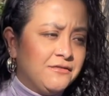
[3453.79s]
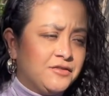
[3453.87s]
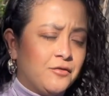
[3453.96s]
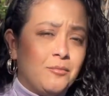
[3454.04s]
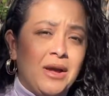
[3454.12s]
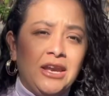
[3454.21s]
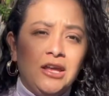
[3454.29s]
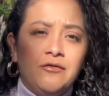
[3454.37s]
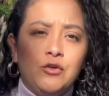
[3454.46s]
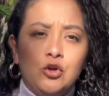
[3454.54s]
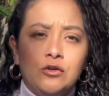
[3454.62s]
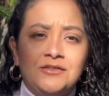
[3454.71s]
For many of you,
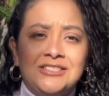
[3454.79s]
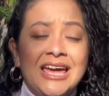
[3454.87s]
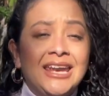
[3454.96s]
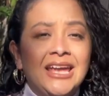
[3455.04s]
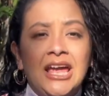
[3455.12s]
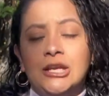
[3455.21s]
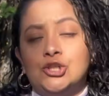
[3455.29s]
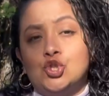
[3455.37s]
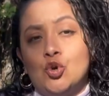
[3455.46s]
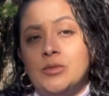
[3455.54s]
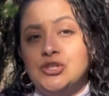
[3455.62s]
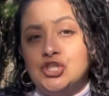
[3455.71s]
you've dedicated so
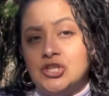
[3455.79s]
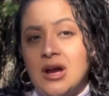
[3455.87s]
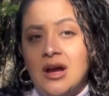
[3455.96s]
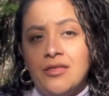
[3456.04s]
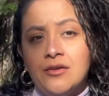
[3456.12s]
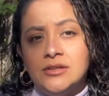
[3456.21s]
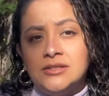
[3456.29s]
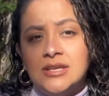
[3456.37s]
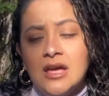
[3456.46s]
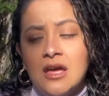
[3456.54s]
much to others